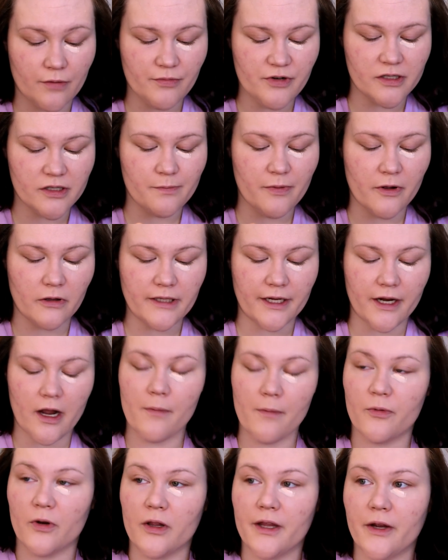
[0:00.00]
I'm just building
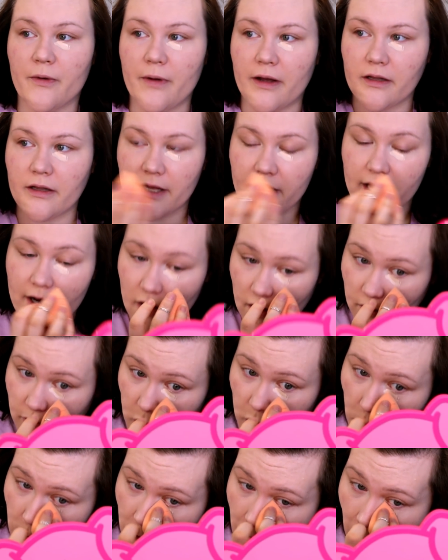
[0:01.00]
up really quickly here a
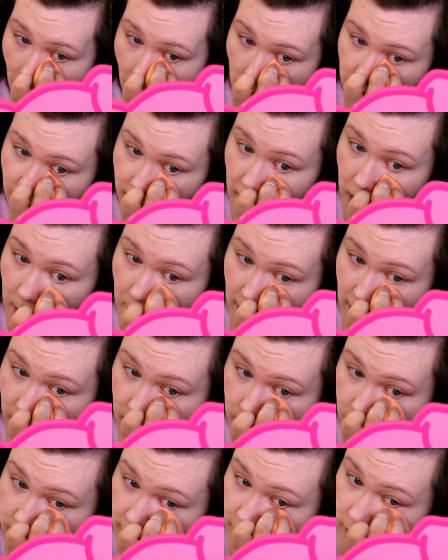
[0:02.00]
little bit on the
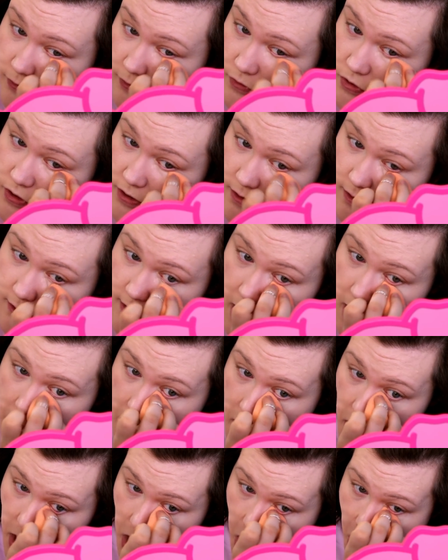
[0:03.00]
makeup revolution
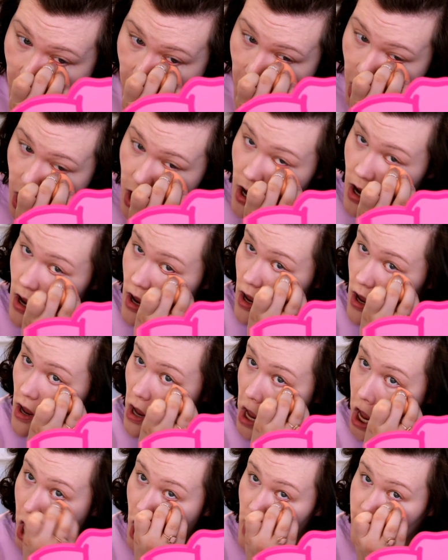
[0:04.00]
side
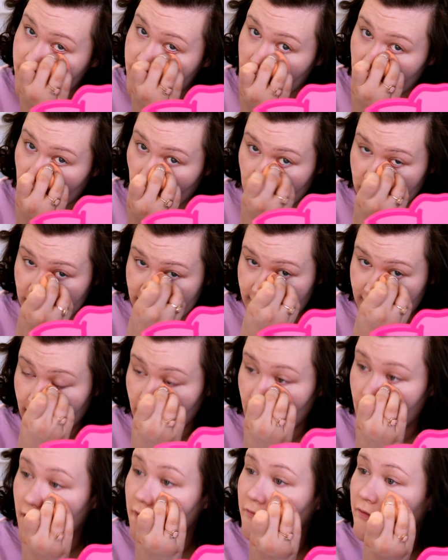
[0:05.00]
I just kind of want to
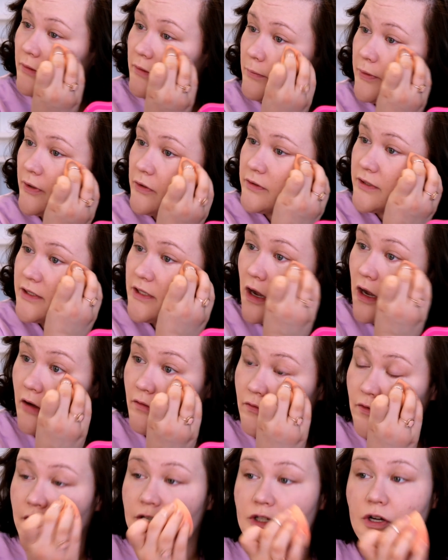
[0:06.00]
see if it builds
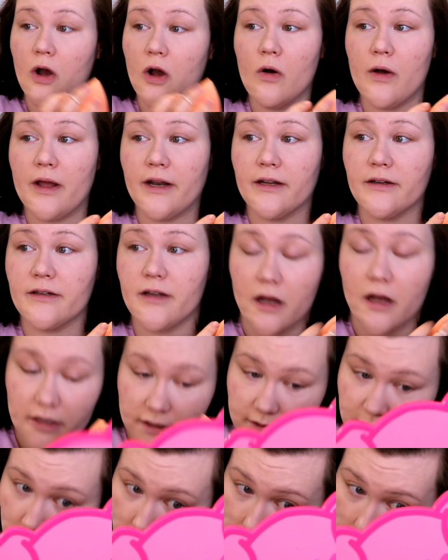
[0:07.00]
coverage. Oh, and it
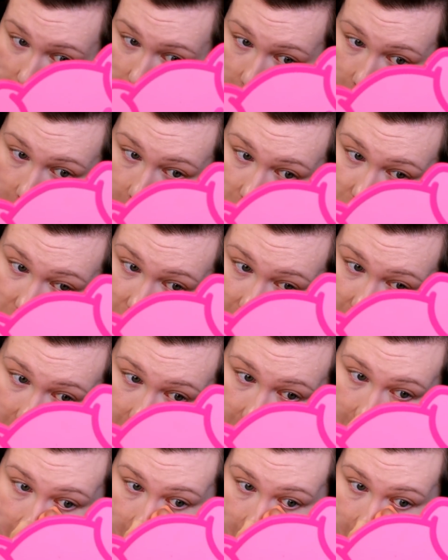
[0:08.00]
does. Oh, okay.